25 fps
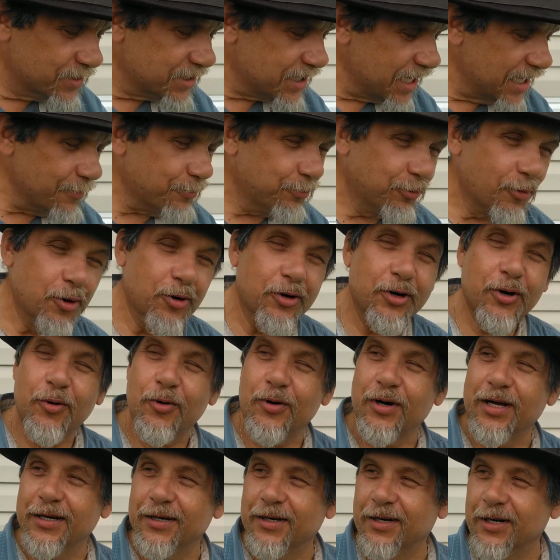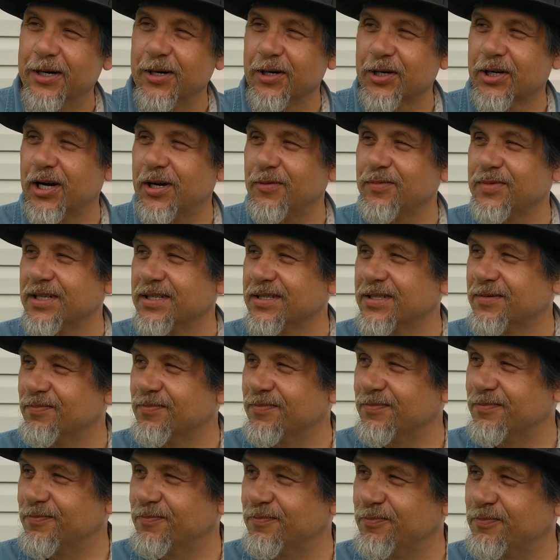St. Bruno, and here comes this
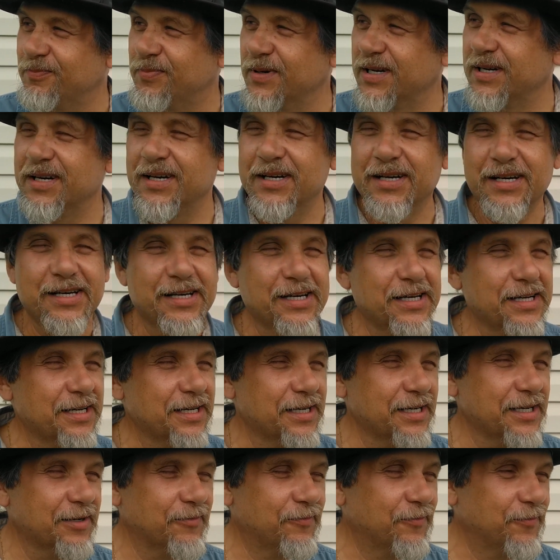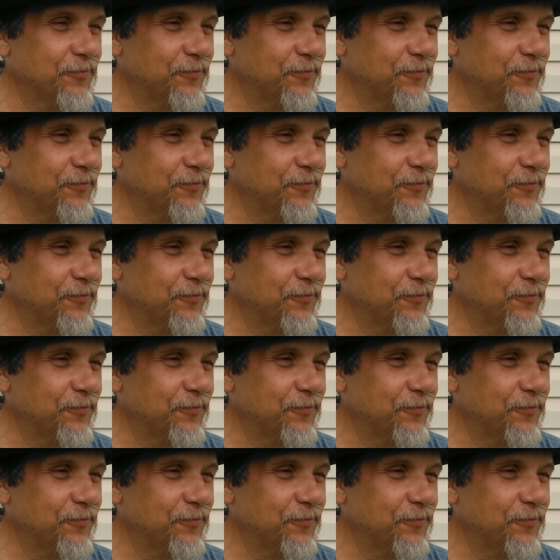big